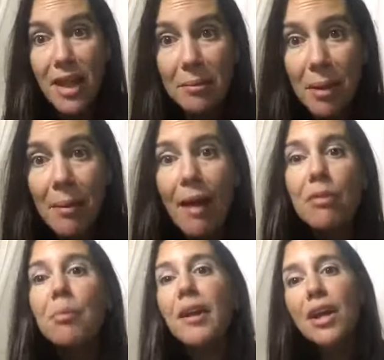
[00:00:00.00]
out of my mouth.
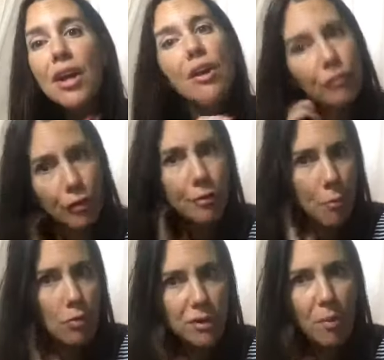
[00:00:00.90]
But for the
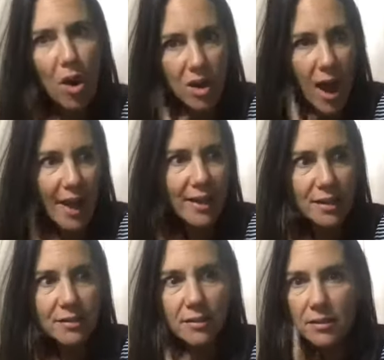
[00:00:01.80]
most part, I
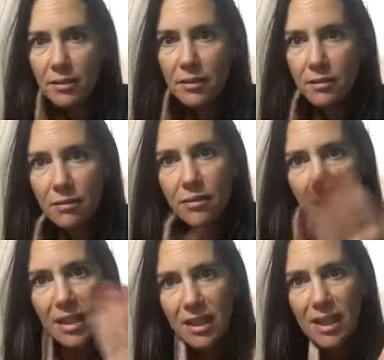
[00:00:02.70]
can
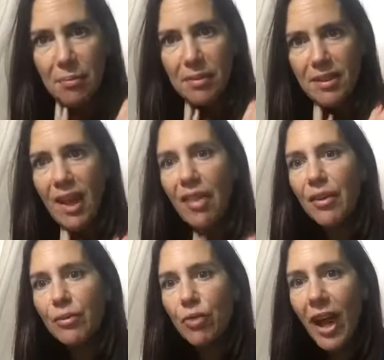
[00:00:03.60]
keep it together,
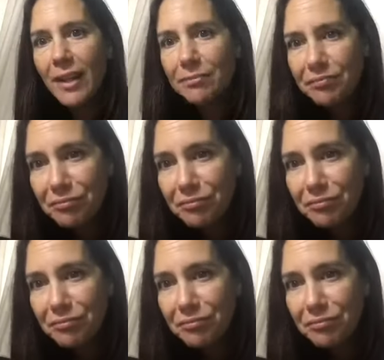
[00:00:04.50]
right?